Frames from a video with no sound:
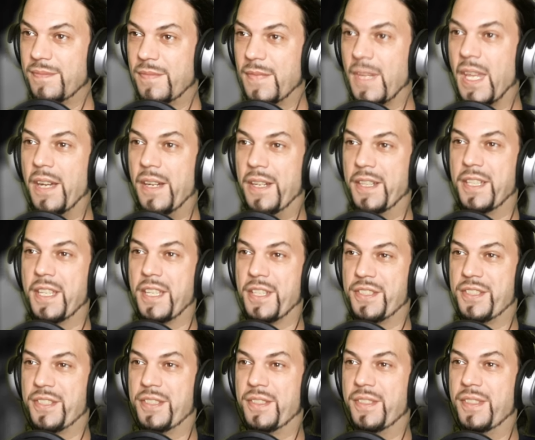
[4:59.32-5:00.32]
Uh, I
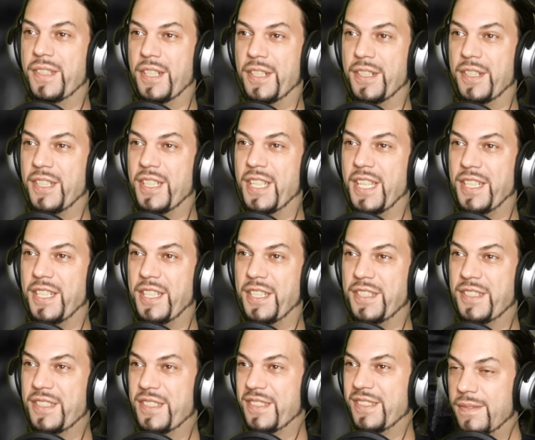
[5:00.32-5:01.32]
guess they're the
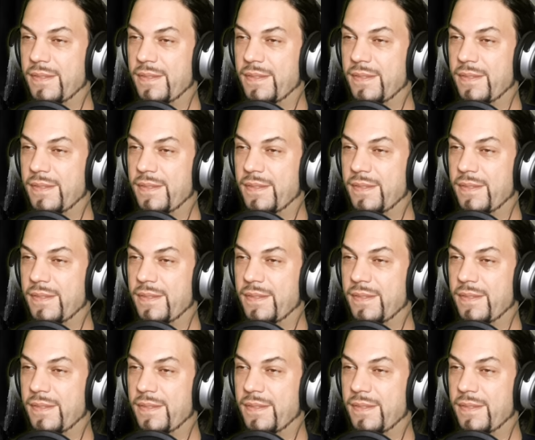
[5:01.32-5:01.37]
ladies.